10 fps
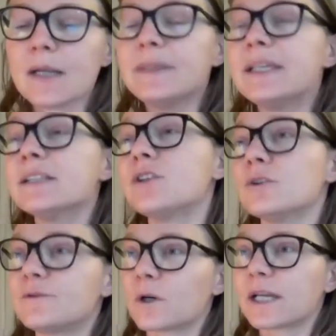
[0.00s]
because
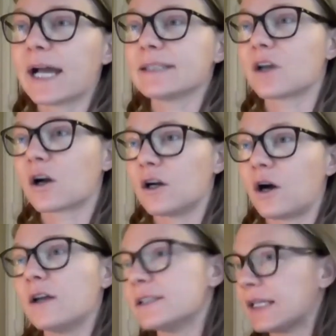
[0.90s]
those forecasts are
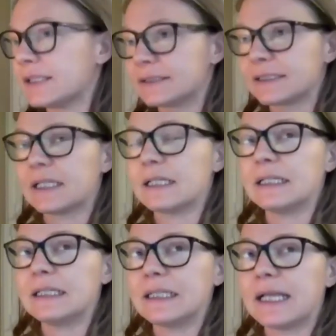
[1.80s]

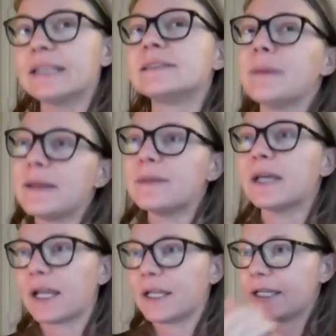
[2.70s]
as maybe
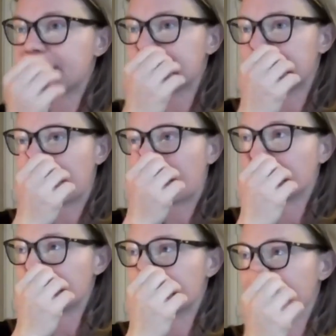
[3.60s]
I hinted at
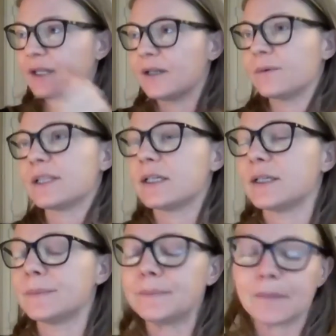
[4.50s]
with
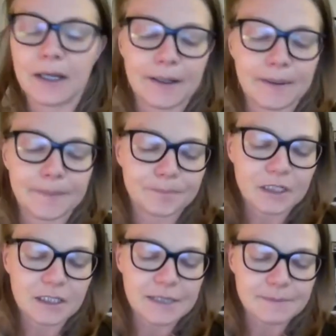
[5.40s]
the
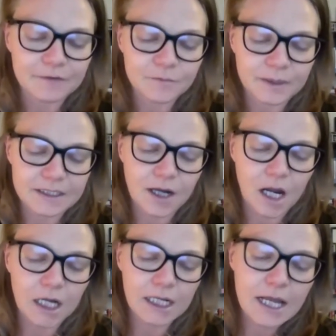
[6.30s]
MFP
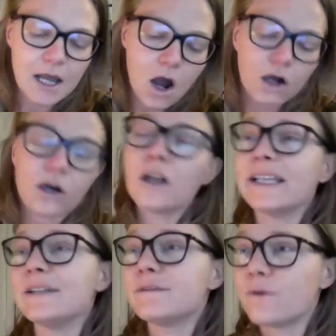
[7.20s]
talk, are all
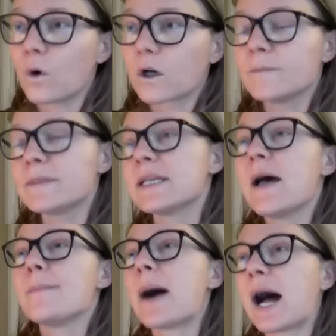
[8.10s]
informed
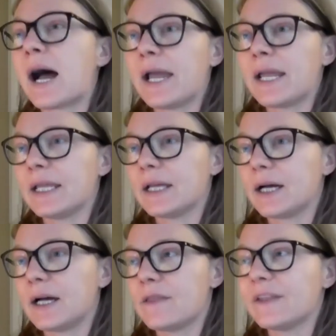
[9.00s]

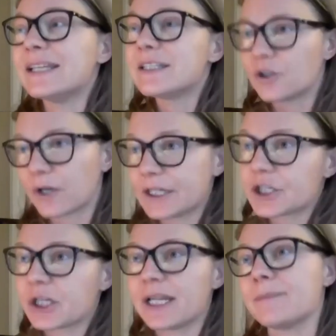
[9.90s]
by the
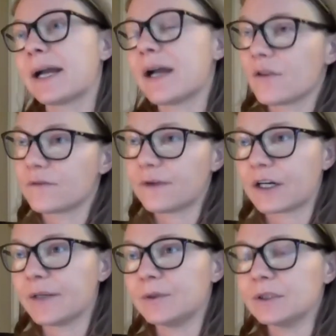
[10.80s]
integration and by other
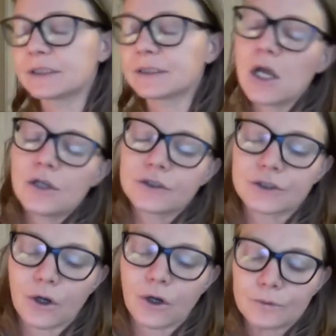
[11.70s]
variables.
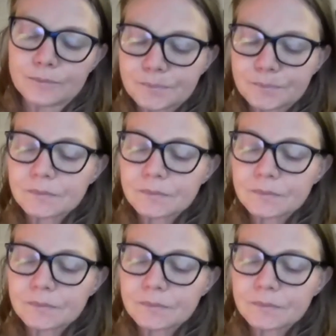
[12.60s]
So